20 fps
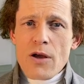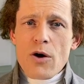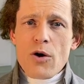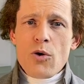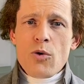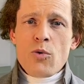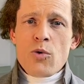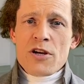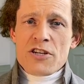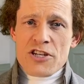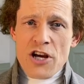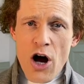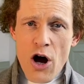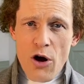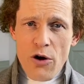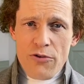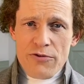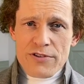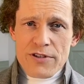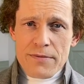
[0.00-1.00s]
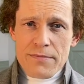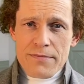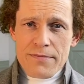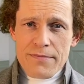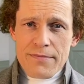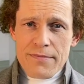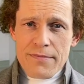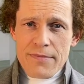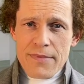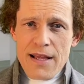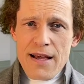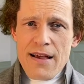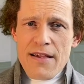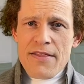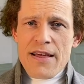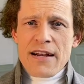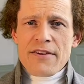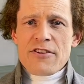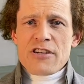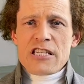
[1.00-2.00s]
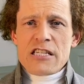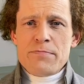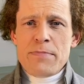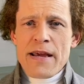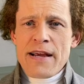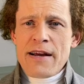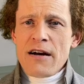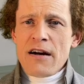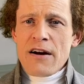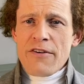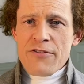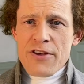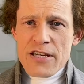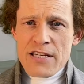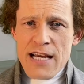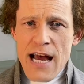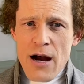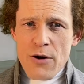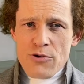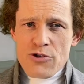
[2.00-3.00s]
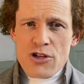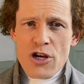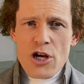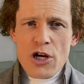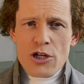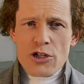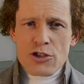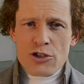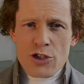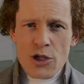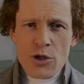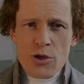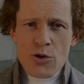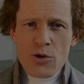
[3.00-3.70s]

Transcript: resolved that the Speaker of this House do